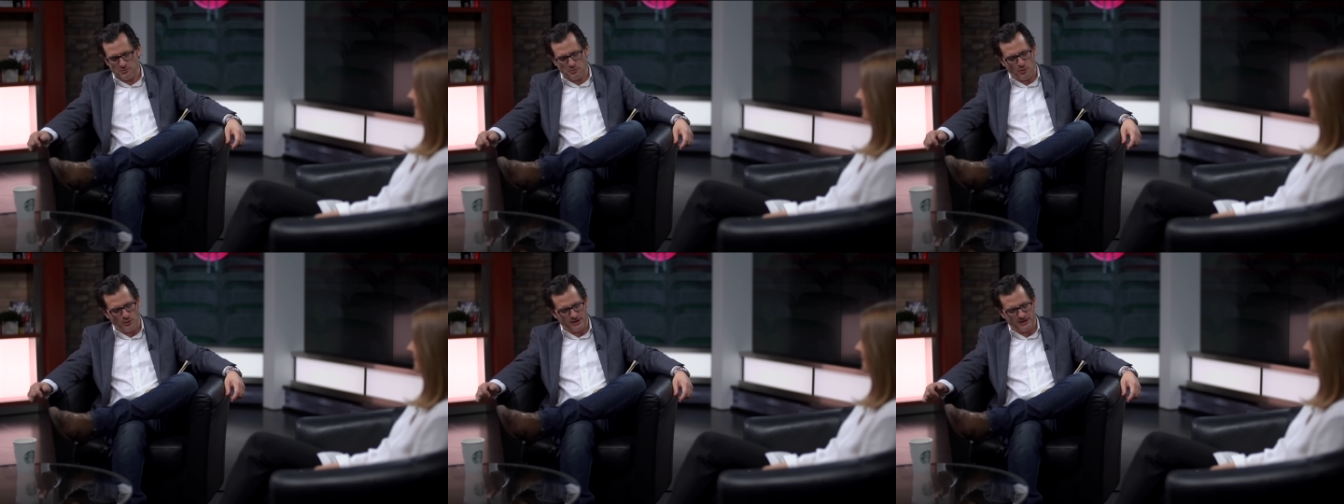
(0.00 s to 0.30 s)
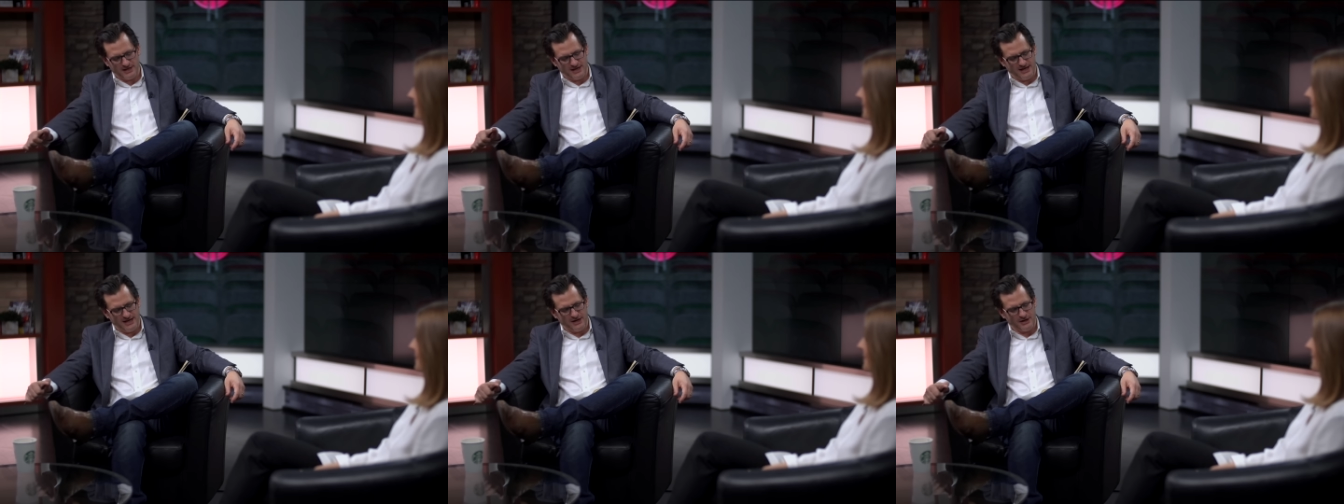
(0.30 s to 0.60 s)
for
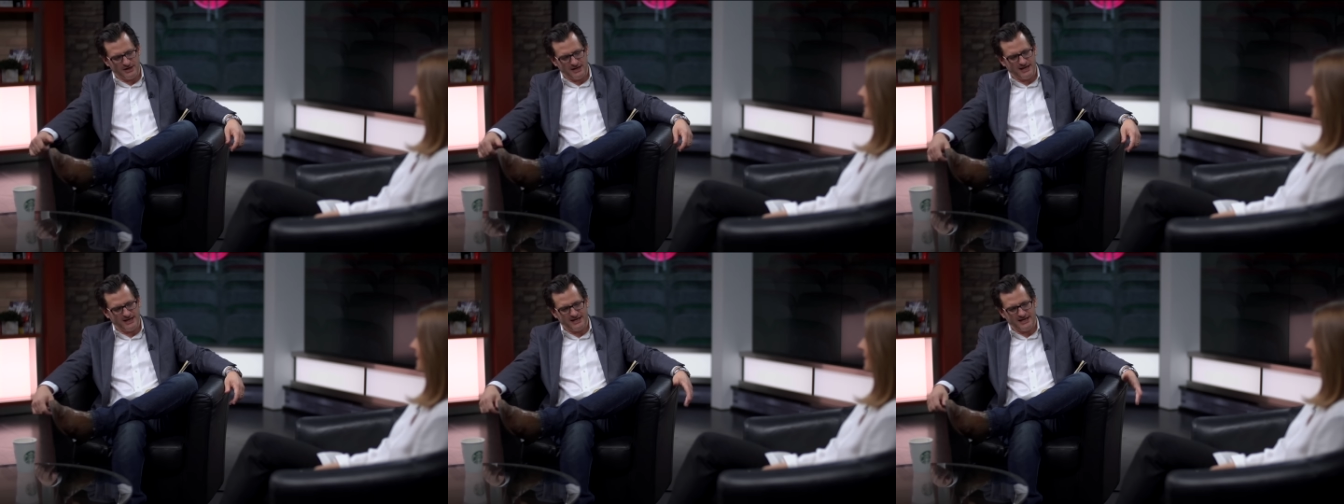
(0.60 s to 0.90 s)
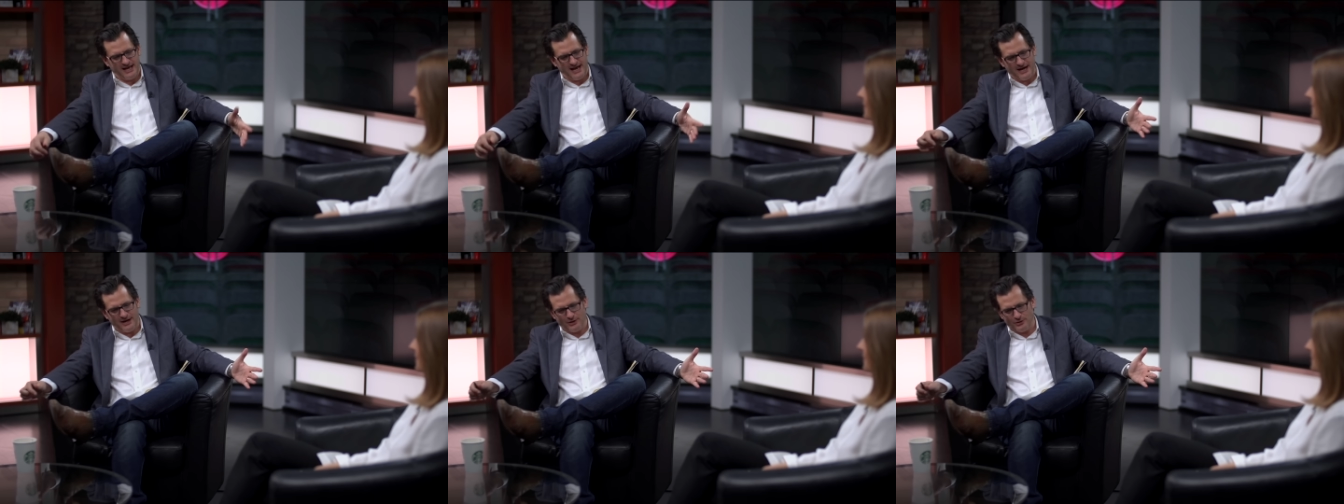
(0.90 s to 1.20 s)
pointing that out.
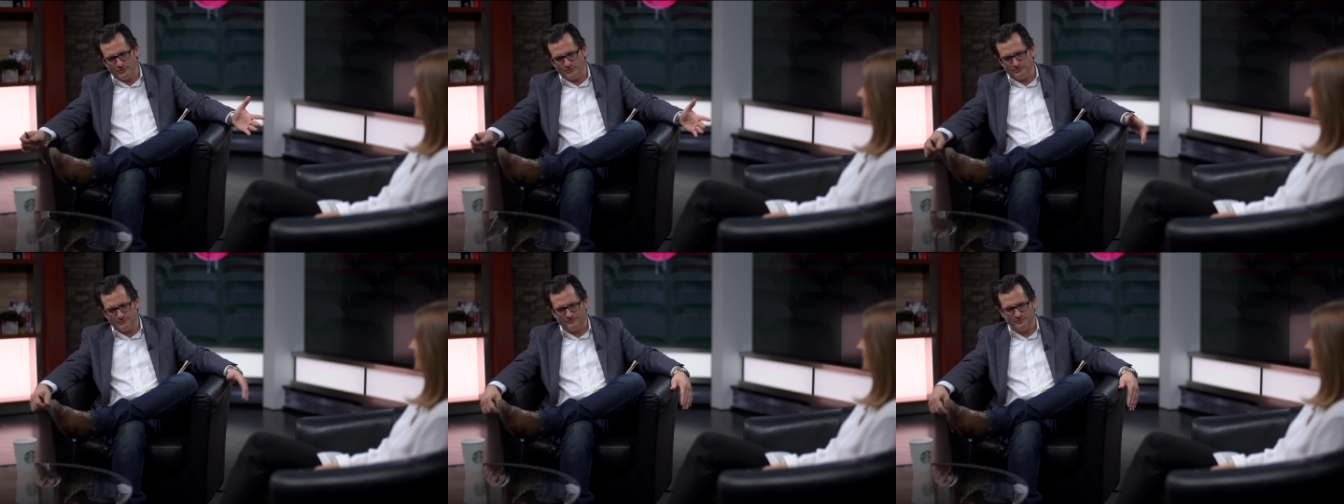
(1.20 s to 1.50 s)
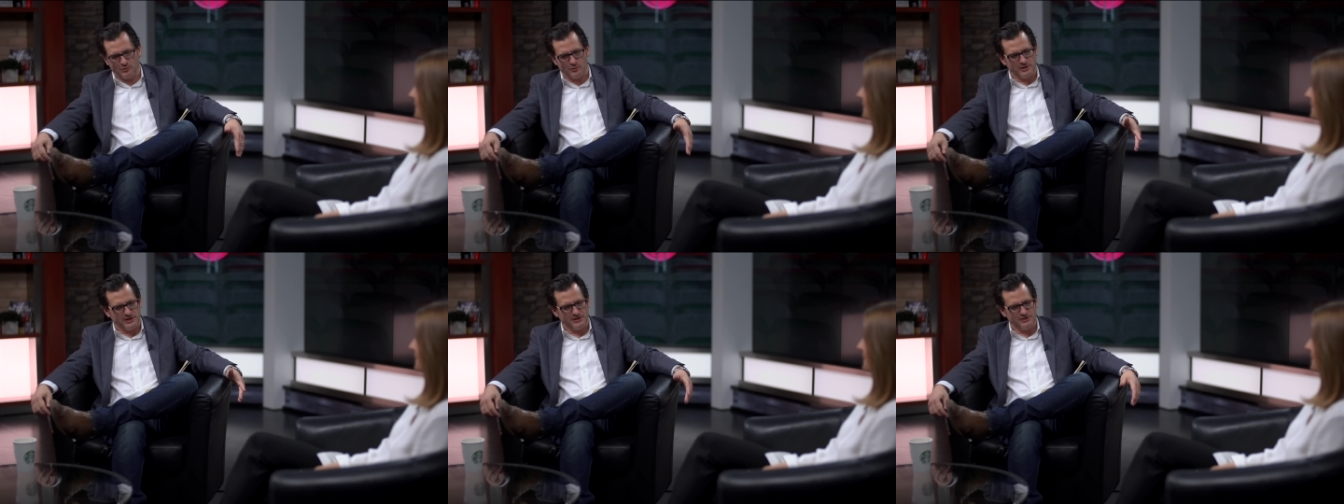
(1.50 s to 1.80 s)
And now,
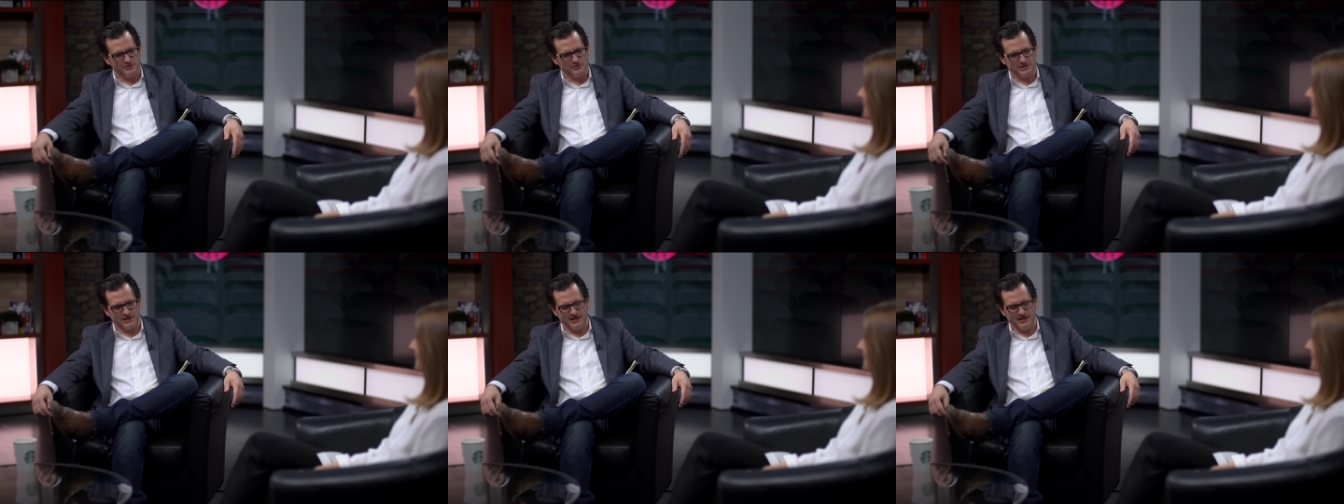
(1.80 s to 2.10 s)
40 years